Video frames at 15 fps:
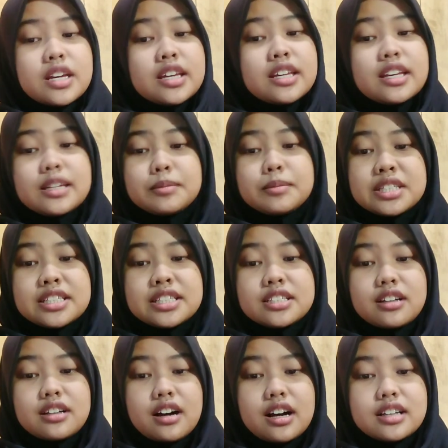He admitted
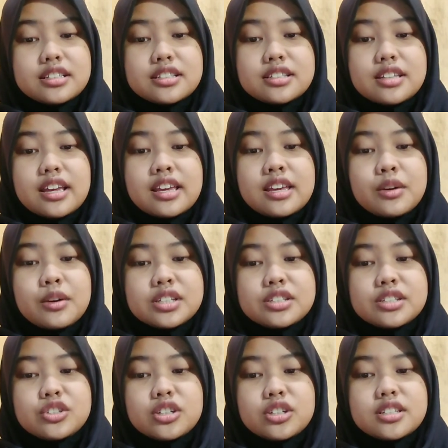to us he
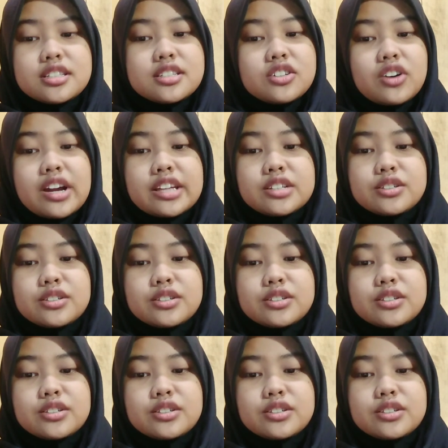was just trying